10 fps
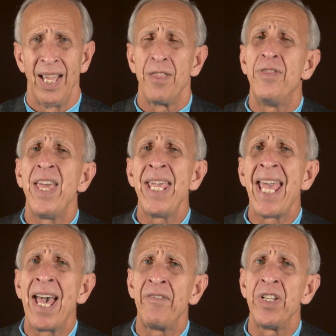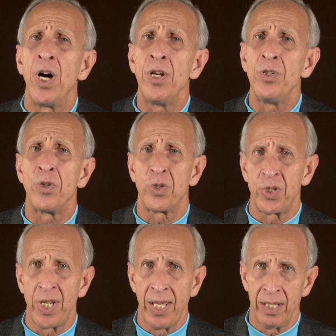they have an
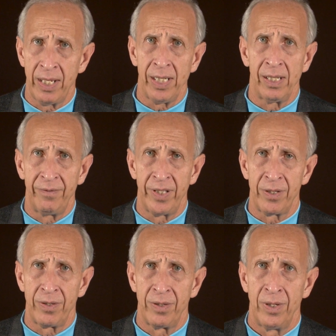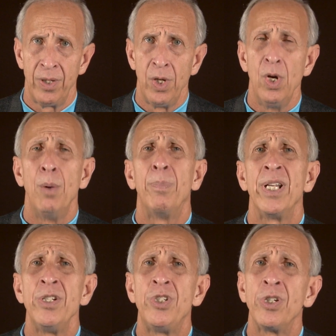understanding of it. But
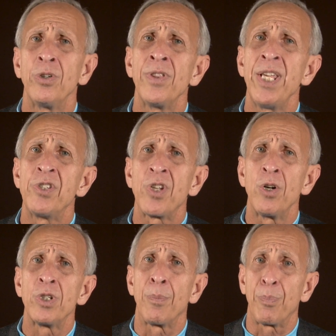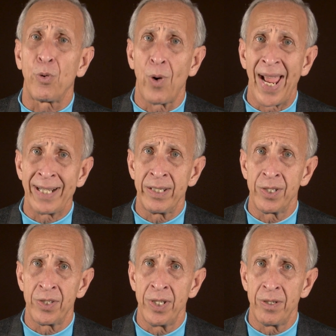until they start to
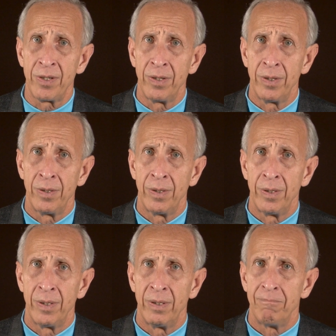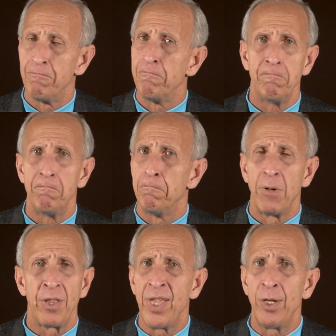practice it,
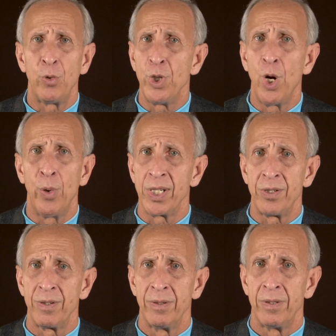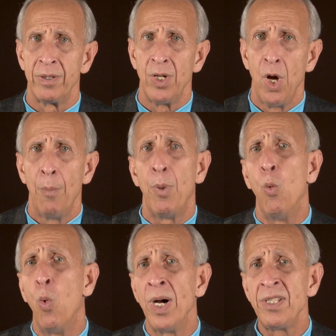they don't know it. But
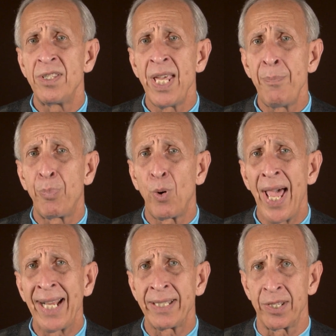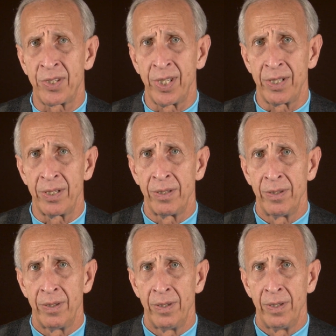once they practice it
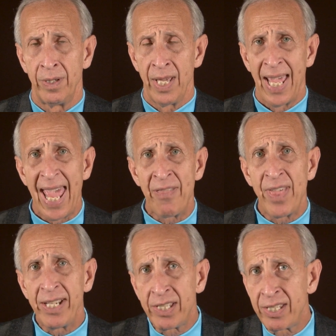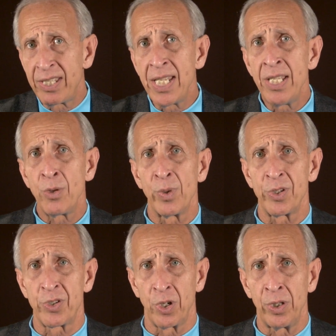and they see the
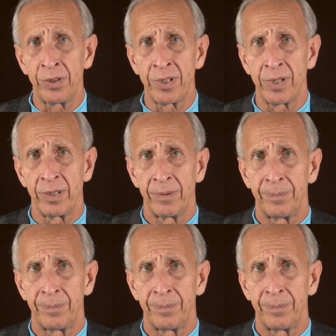result,